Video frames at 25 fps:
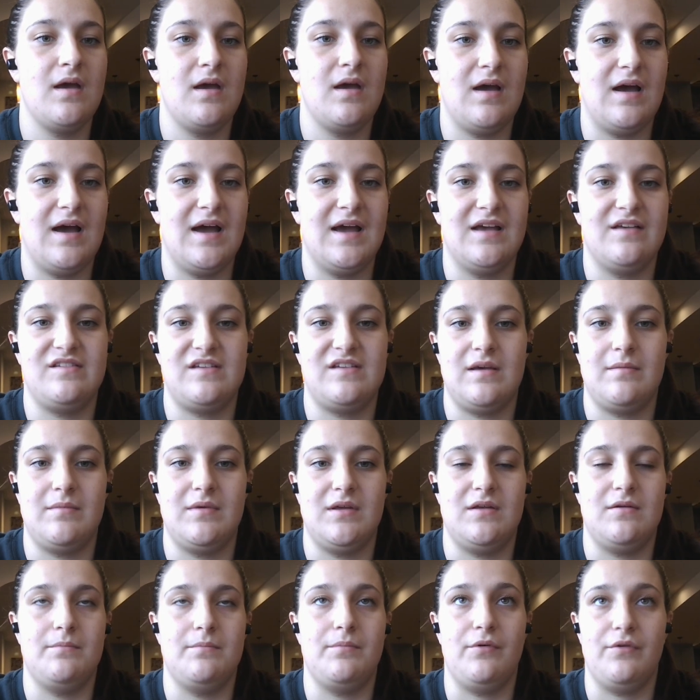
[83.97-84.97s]
I
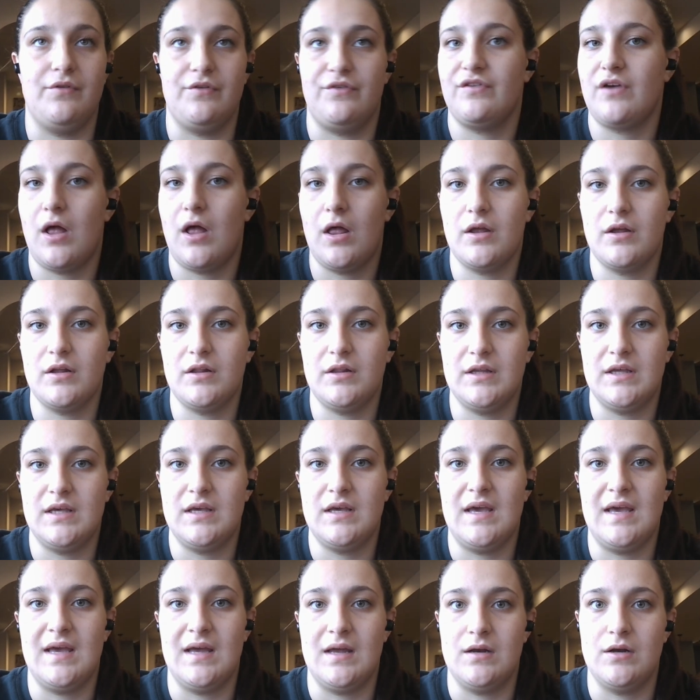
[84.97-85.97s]
examine both
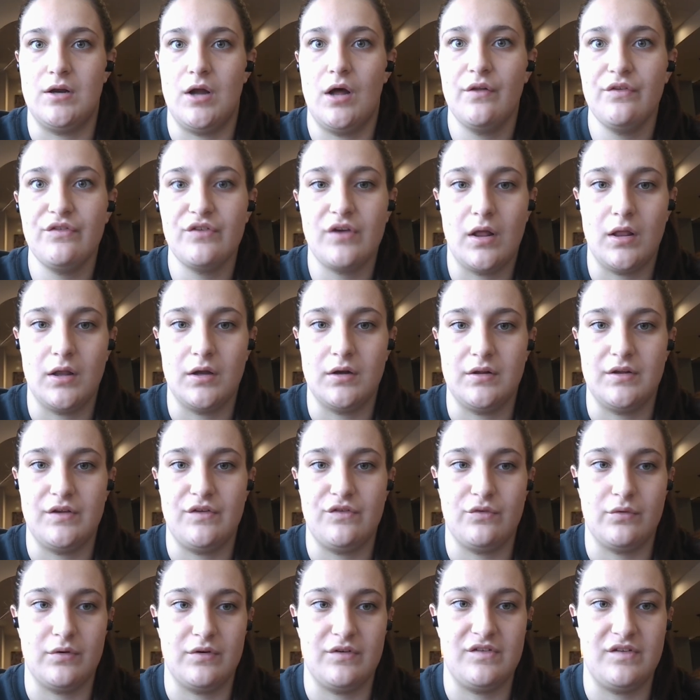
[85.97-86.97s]
scholarly and non-scholarly
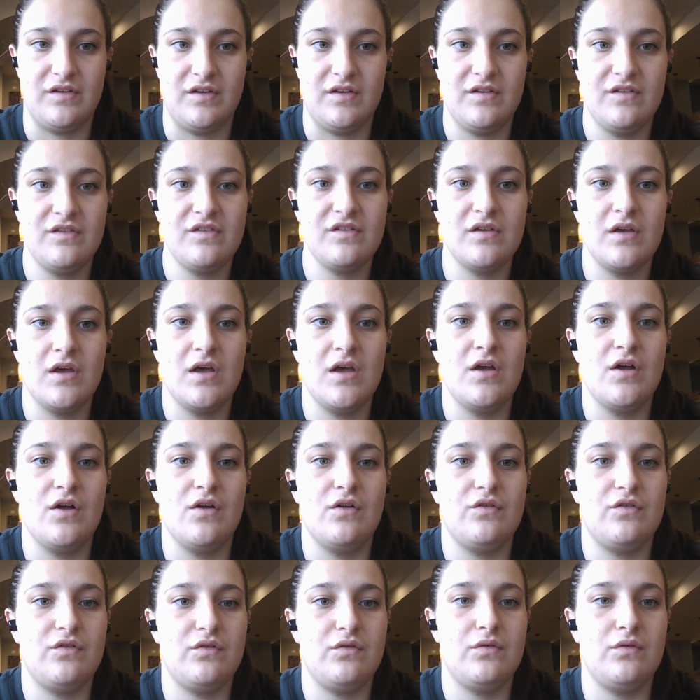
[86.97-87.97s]
sources
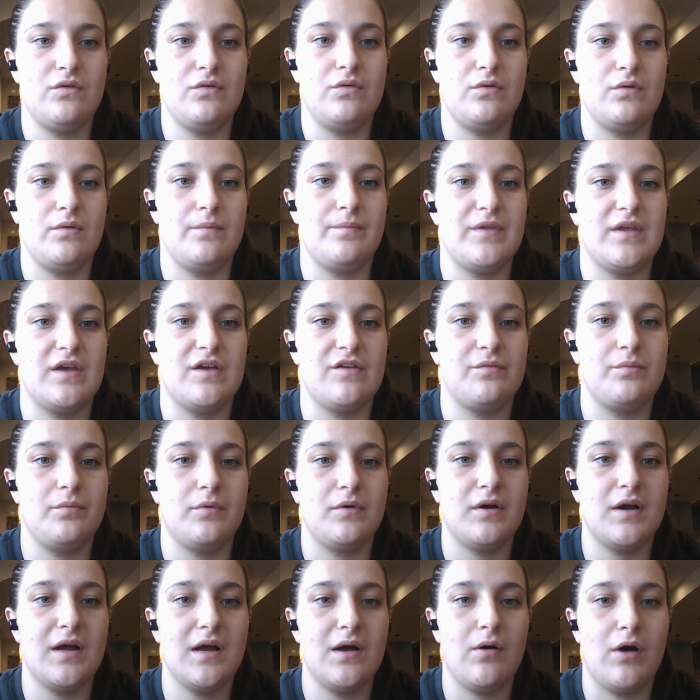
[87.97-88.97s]
to
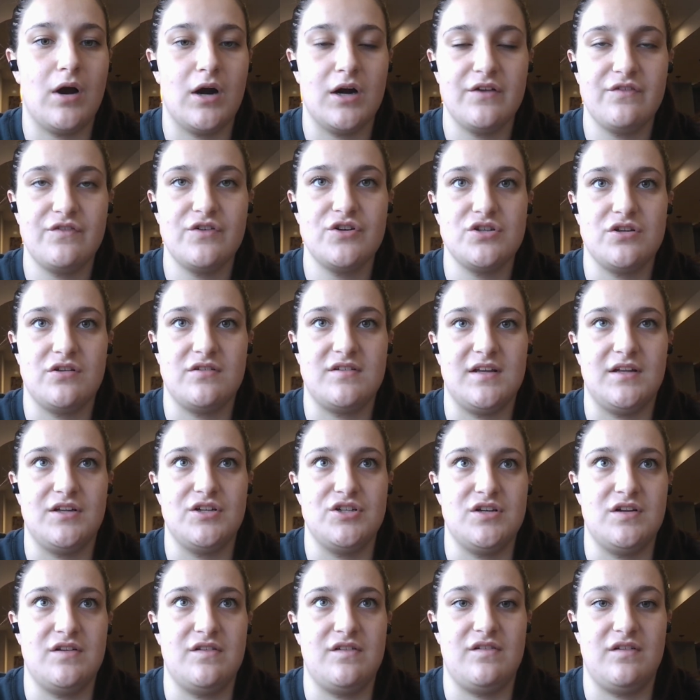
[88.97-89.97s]
explore how artificial
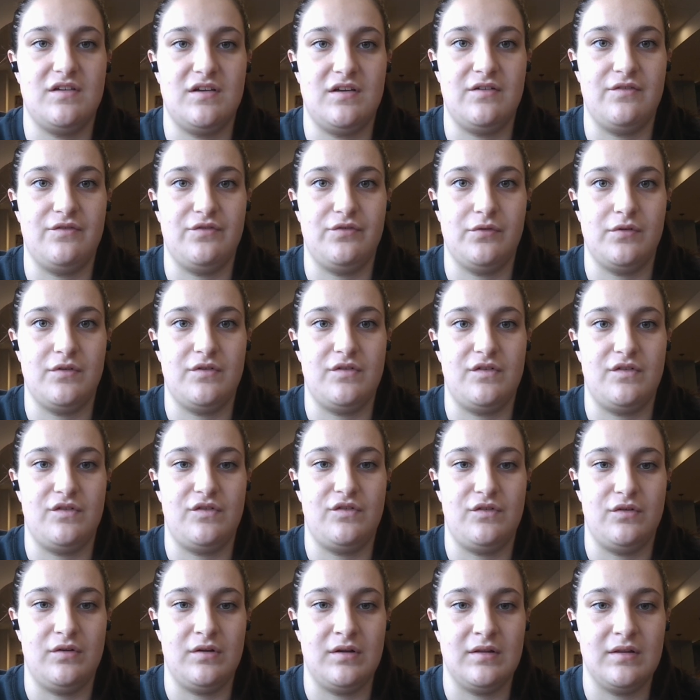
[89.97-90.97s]
intelligence influences
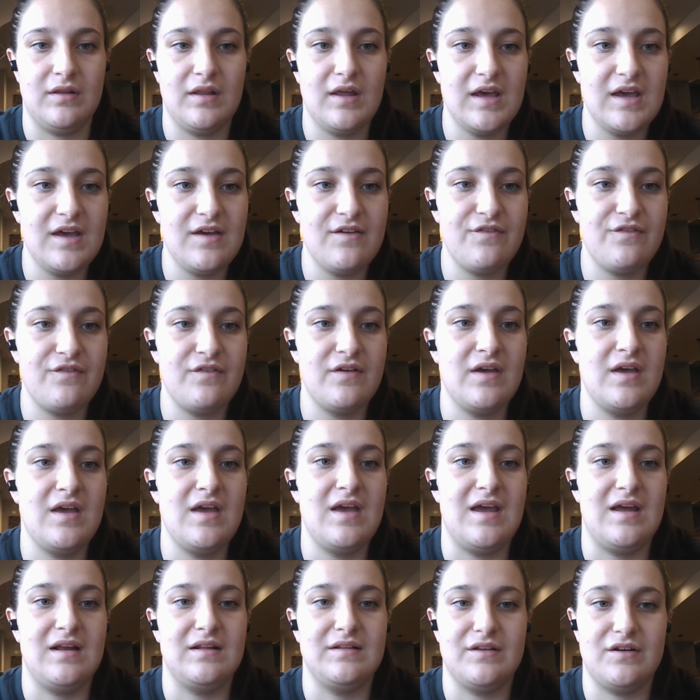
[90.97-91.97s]
student learning
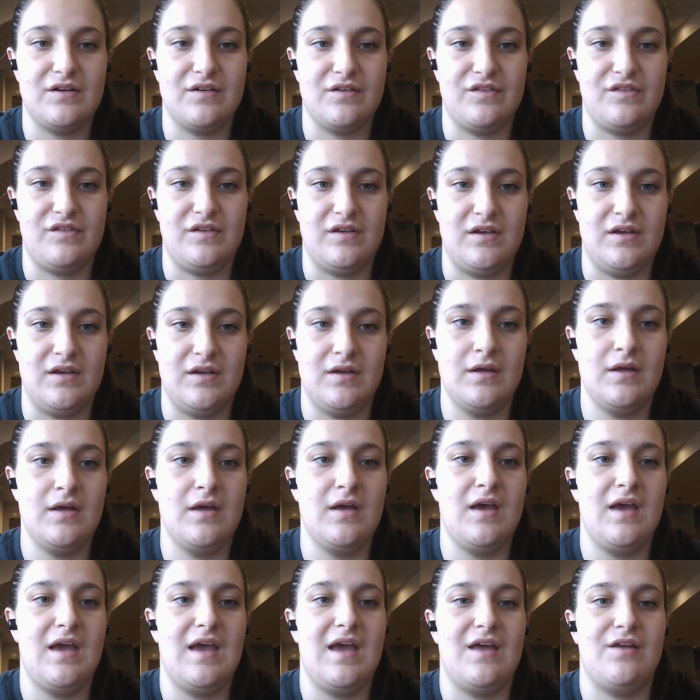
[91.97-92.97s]
and literacy.
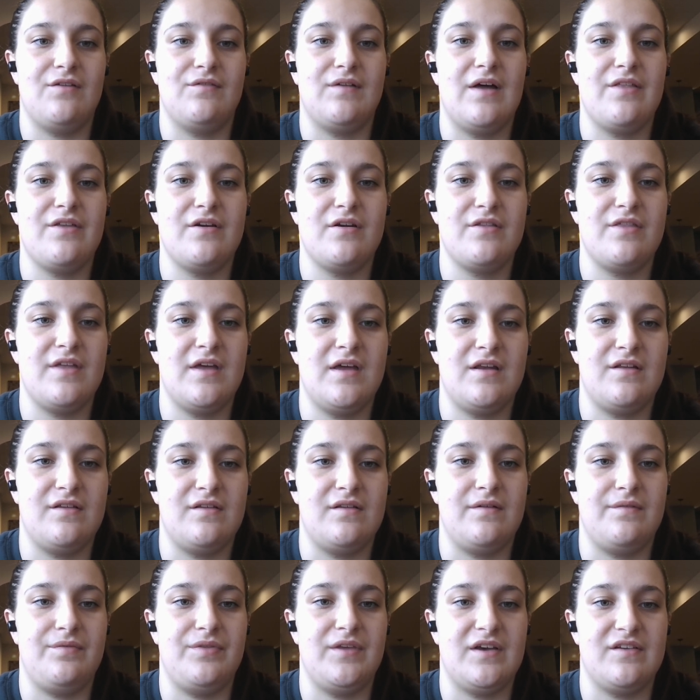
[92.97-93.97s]
And rather
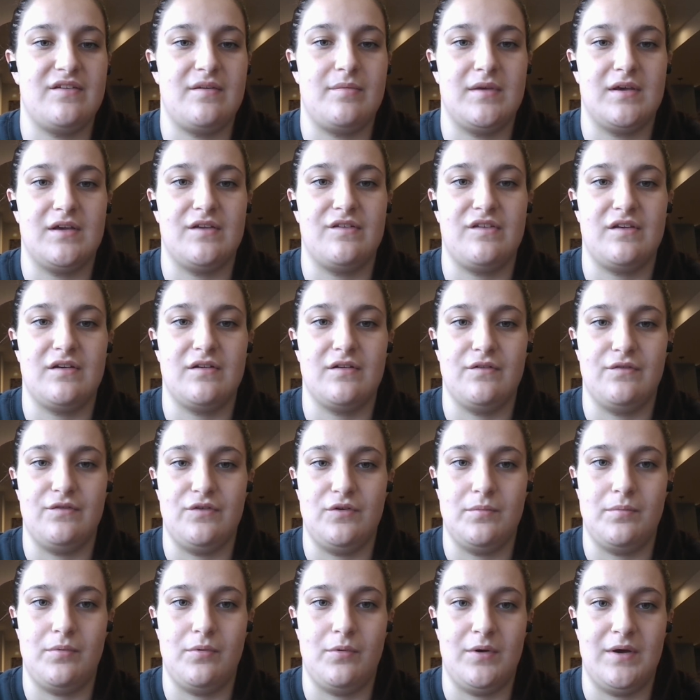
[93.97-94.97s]
than exploring a
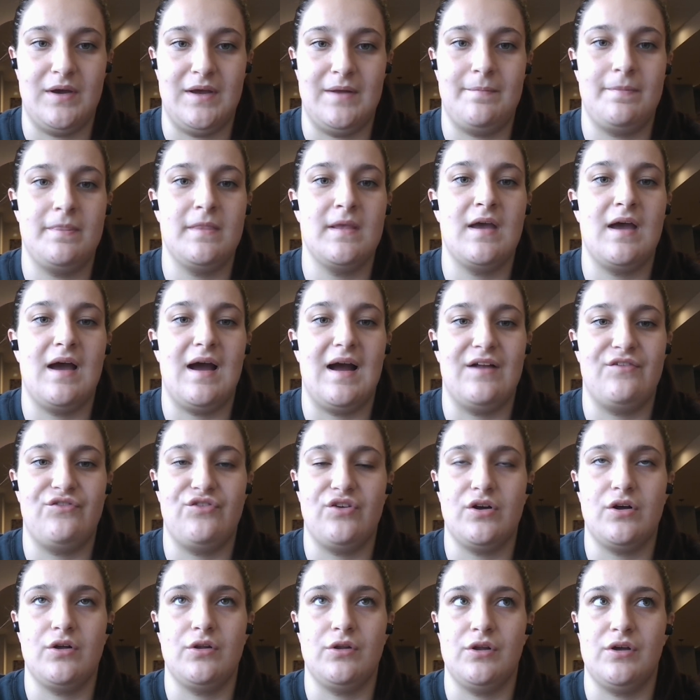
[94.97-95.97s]
single viewpoint, I
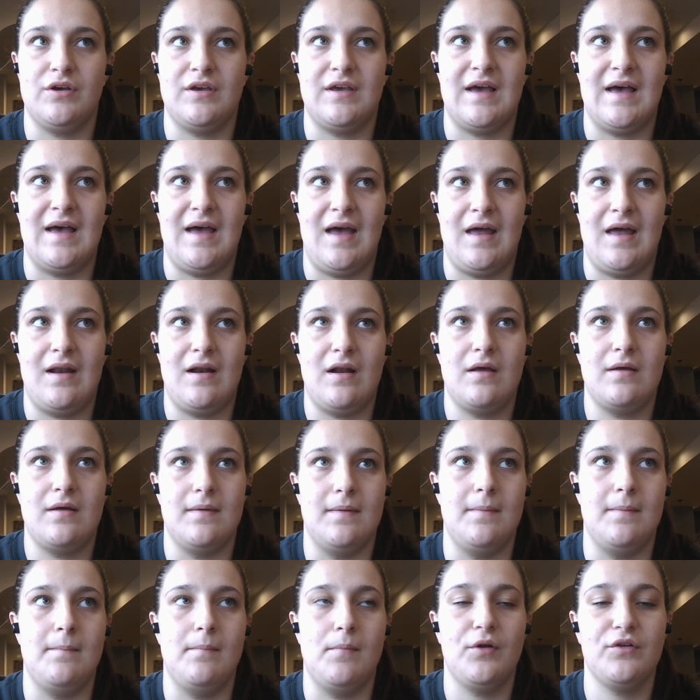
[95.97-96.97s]
took a look at
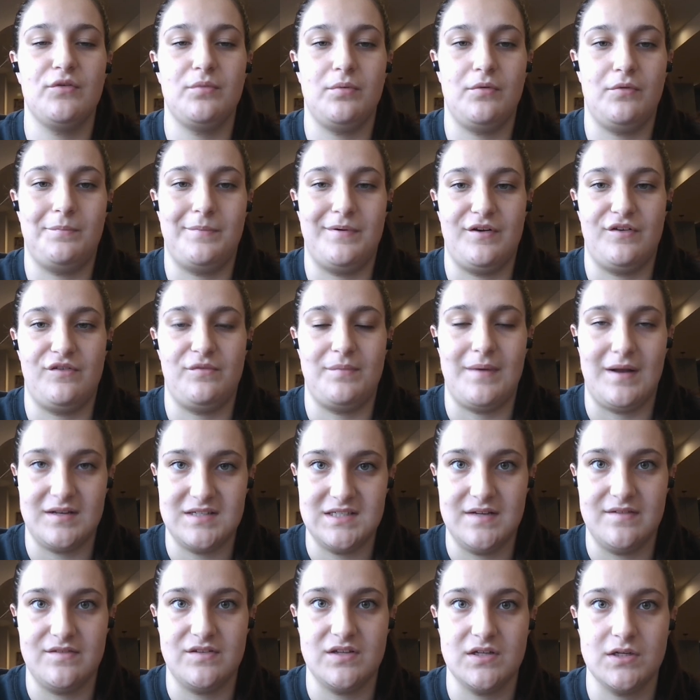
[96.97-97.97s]
multiple
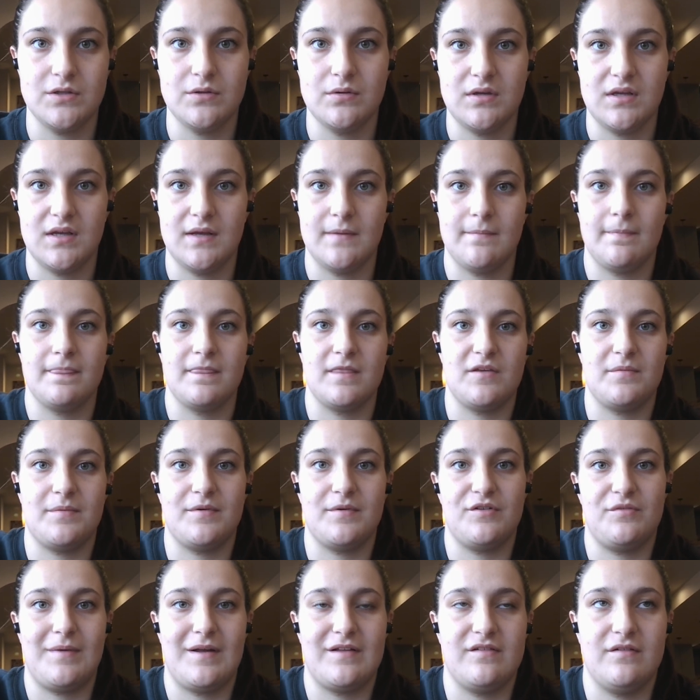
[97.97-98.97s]
perspectives, including the
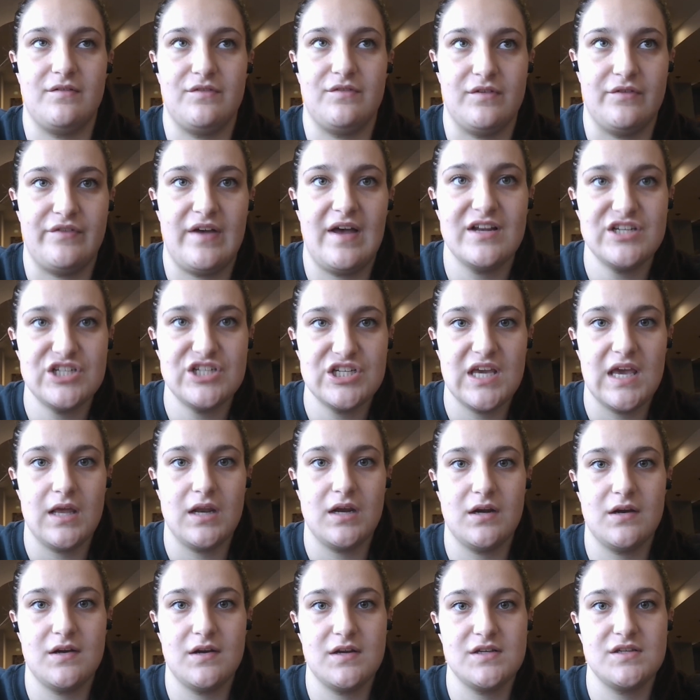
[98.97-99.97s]
perspectives of
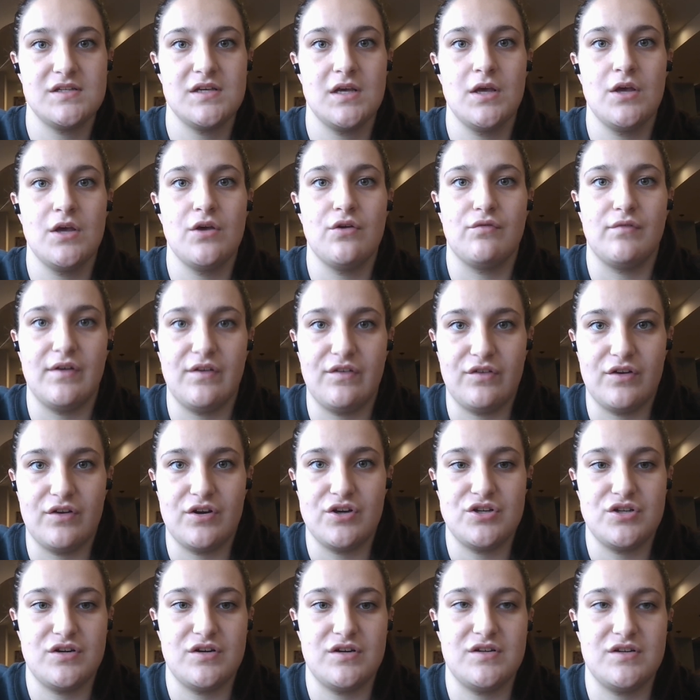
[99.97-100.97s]
educators,
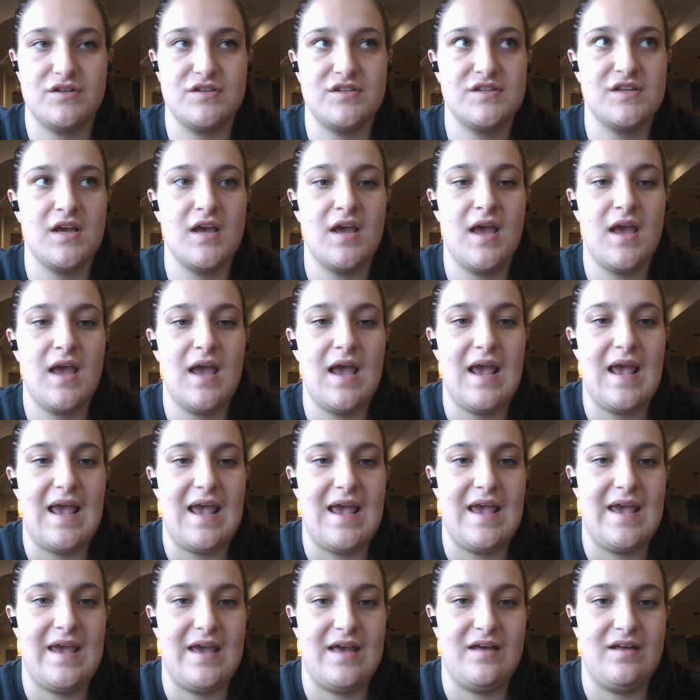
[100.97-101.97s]
researchers,
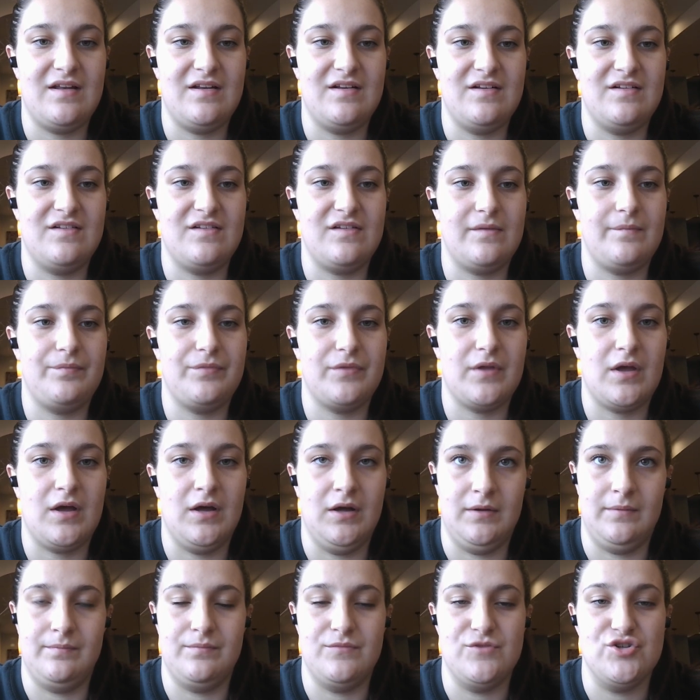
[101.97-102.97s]
and
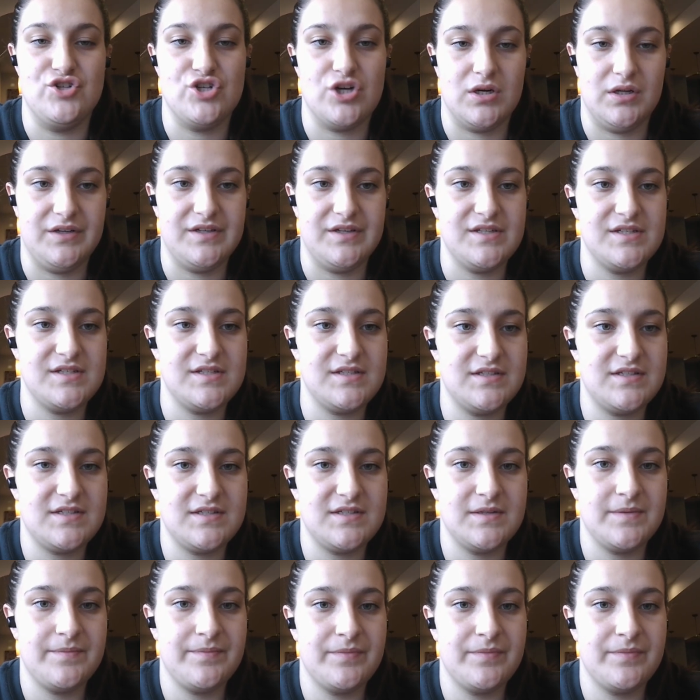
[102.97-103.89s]
journalists.